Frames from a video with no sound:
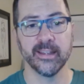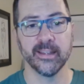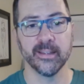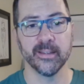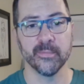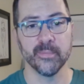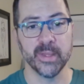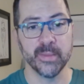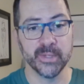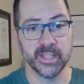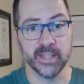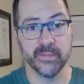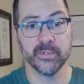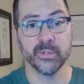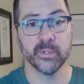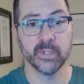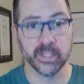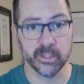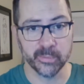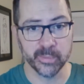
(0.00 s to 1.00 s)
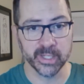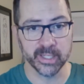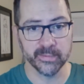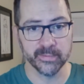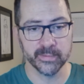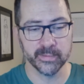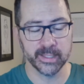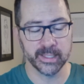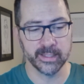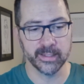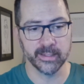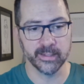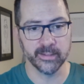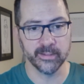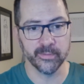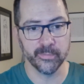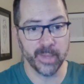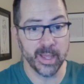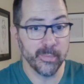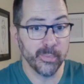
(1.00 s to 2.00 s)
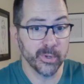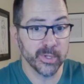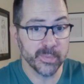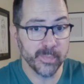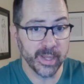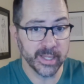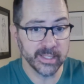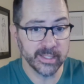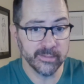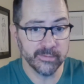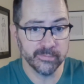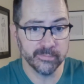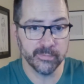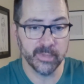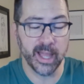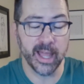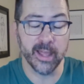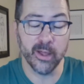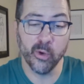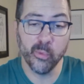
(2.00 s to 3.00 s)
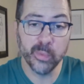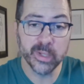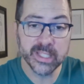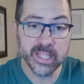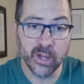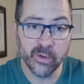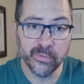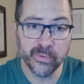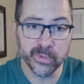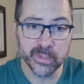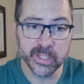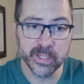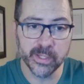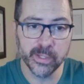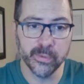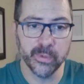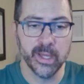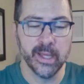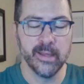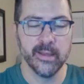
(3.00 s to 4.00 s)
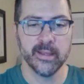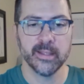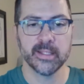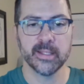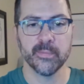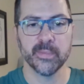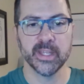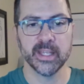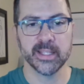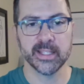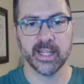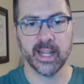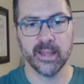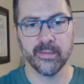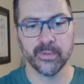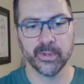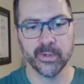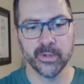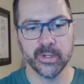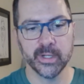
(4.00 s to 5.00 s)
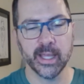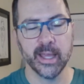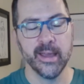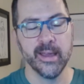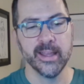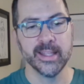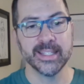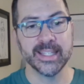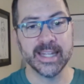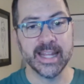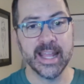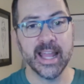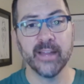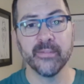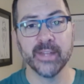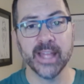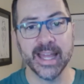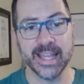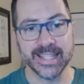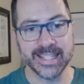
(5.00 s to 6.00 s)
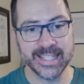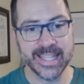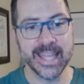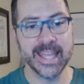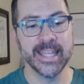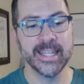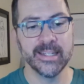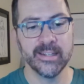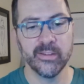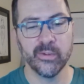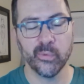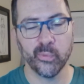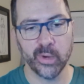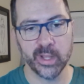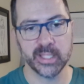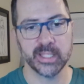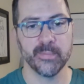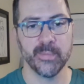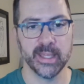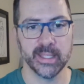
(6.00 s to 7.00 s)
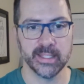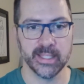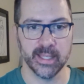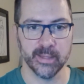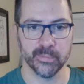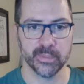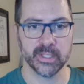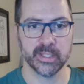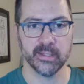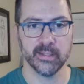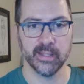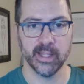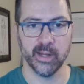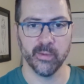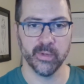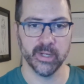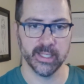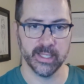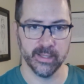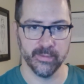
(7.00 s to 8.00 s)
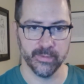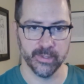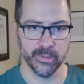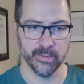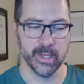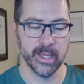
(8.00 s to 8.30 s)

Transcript: maybe give you a little bit of my perspective. I hope it's helpful to you, some things that I've learned. Today I've got 10 resume tips that I want to give you.